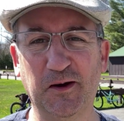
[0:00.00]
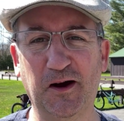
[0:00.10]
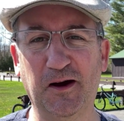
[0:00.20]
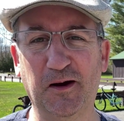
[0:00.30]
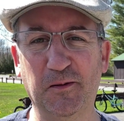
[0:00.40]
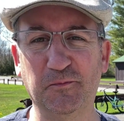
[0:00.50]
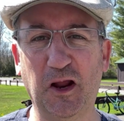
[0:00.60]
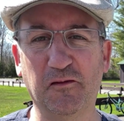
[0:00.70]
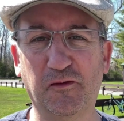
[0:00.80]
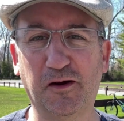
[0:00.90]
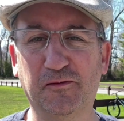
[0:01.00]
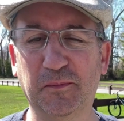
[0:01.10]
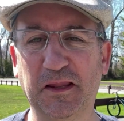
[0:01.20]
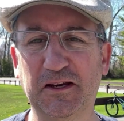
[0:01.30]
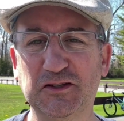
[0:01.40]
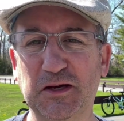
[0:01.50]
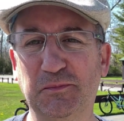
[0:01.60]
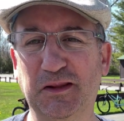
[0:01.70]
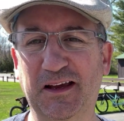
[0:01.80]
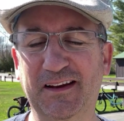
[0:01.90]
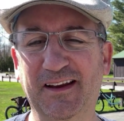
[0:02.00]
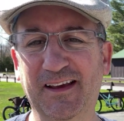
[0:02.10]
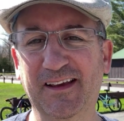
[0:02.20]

not far from Lake Champlain.